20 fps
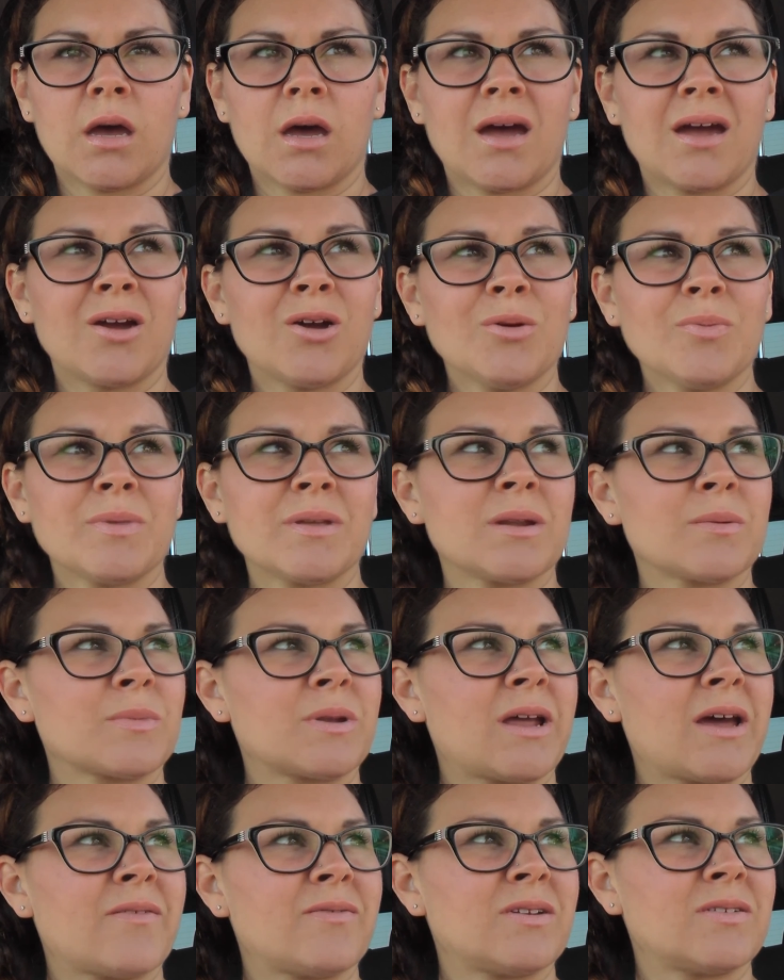I hope that I'm
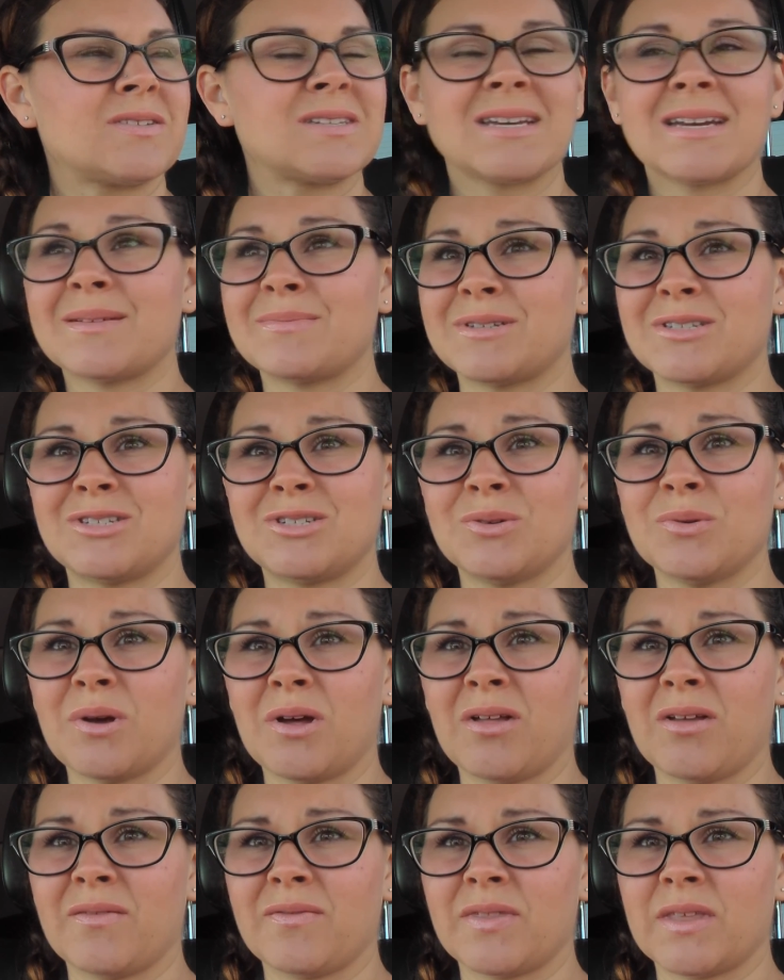gonna have enough time to do
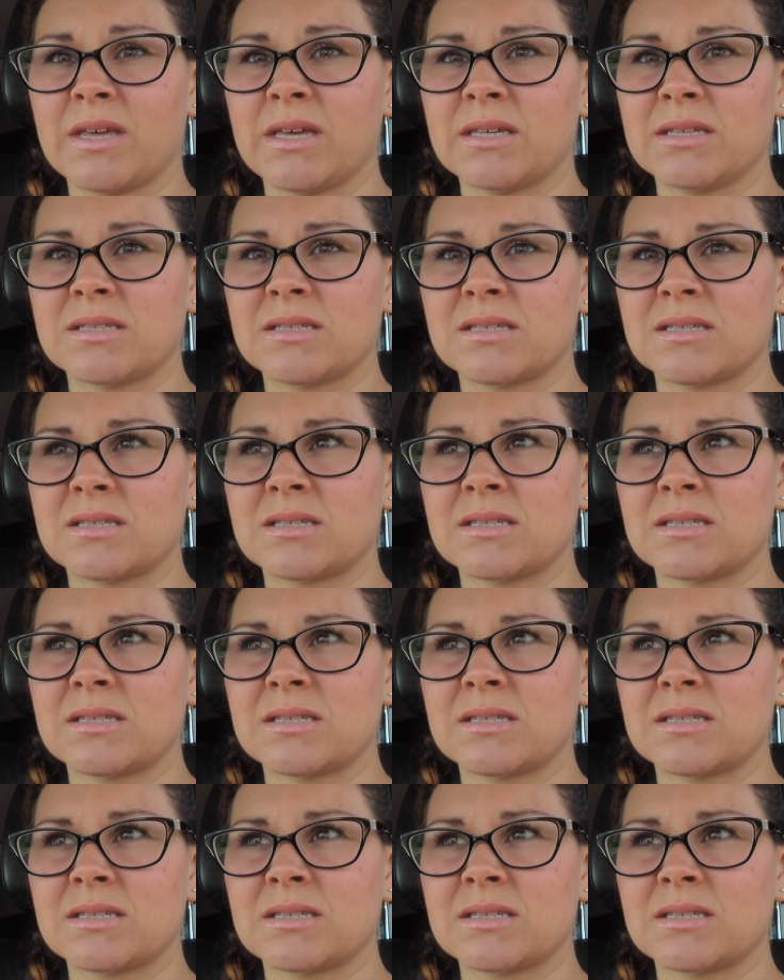all of this